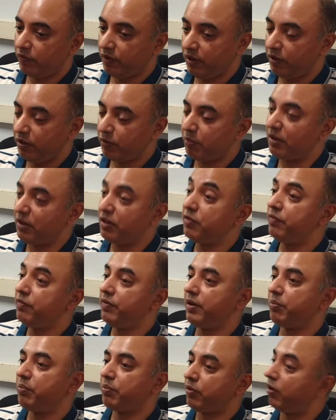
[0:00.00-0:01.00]
very
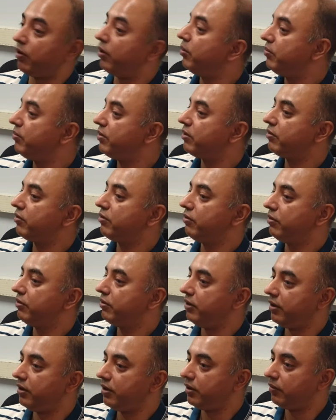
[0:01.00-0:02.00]
specific problems
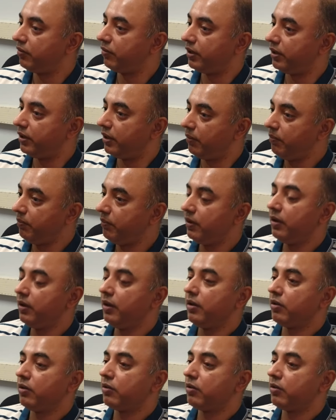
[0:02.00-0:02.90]
associated with them.